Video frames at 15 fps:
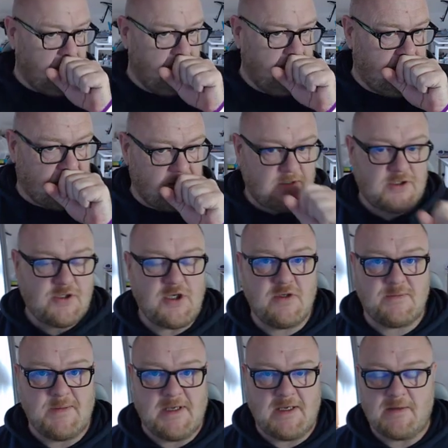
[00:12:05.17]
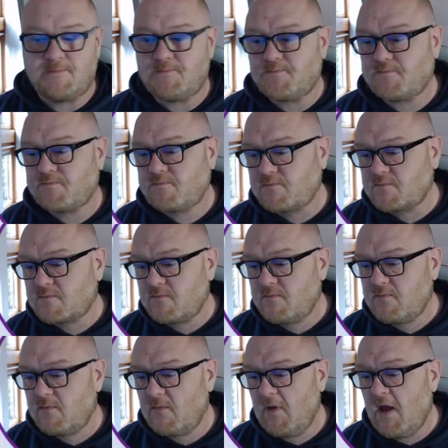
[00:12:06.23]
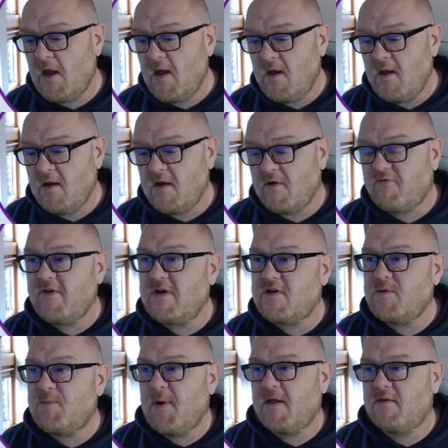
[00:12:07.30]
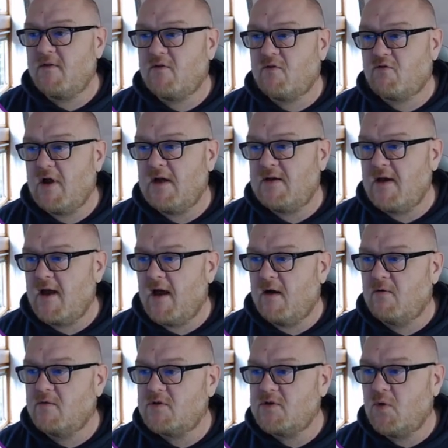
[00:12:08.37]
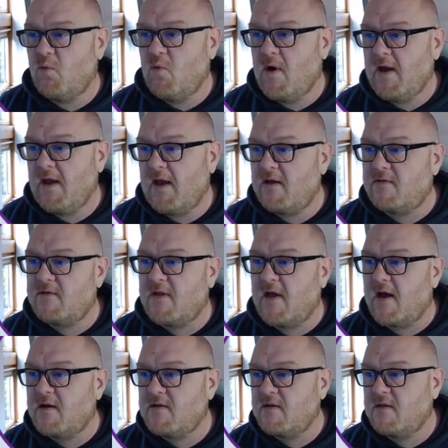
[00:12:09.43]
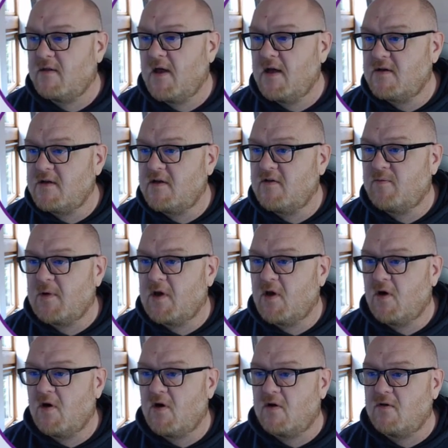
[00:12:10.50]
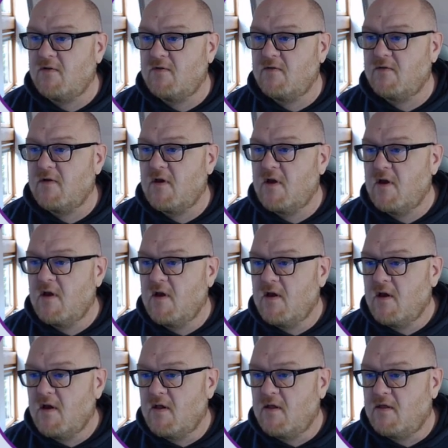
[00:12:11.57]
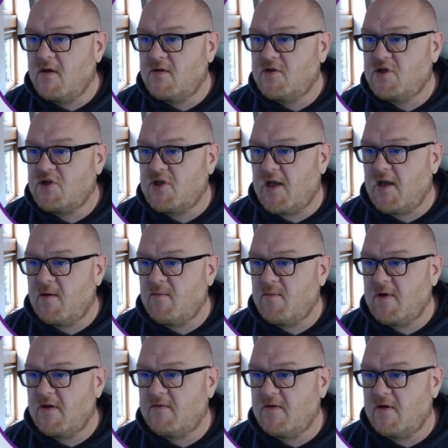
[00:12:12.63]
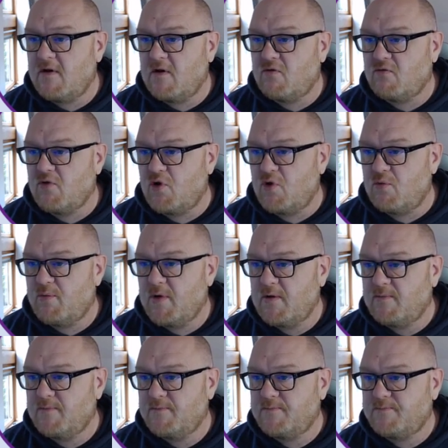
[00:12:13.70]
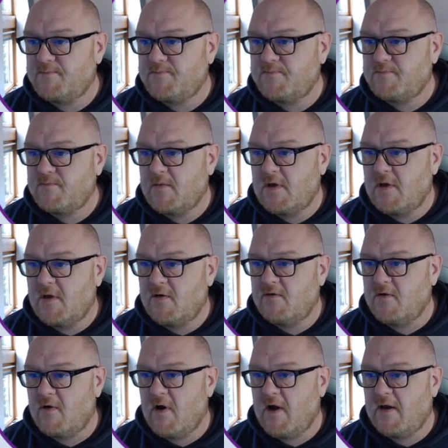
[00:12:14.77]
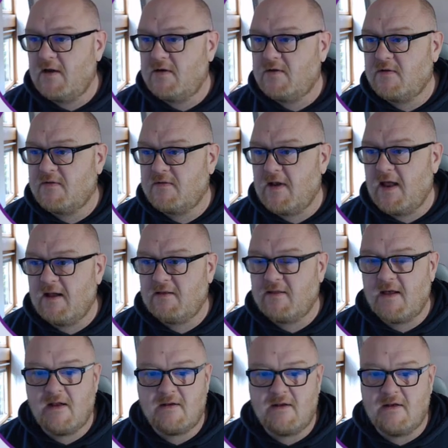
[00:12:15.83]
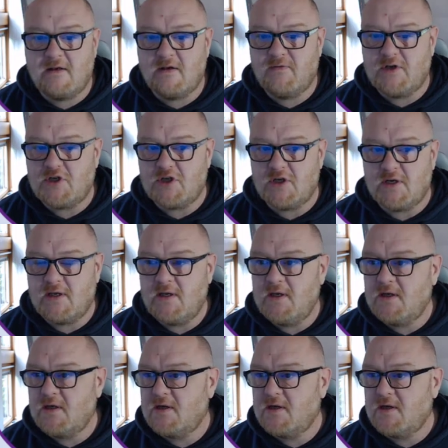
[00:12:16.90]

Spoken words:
Excuse me. Now, fit to path is grayed out. Why is that? That is because this shape is in a group. So I need to select that individually.